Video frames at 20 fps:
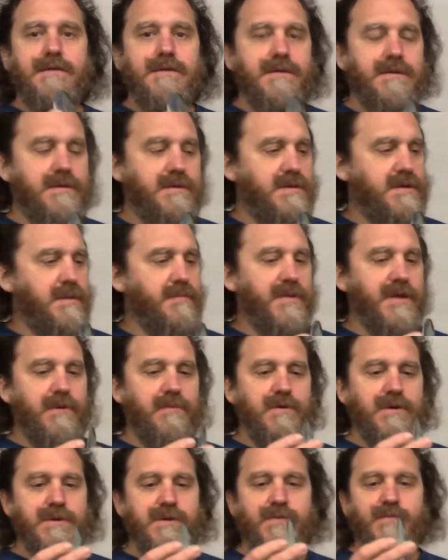something
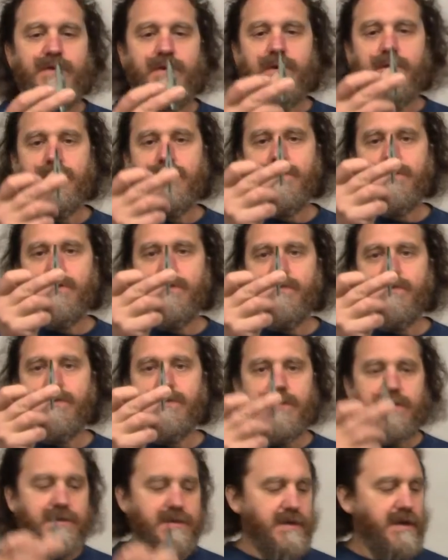with spherical
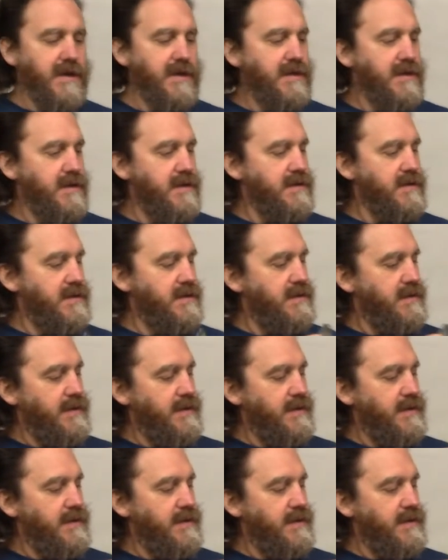surfaces like this,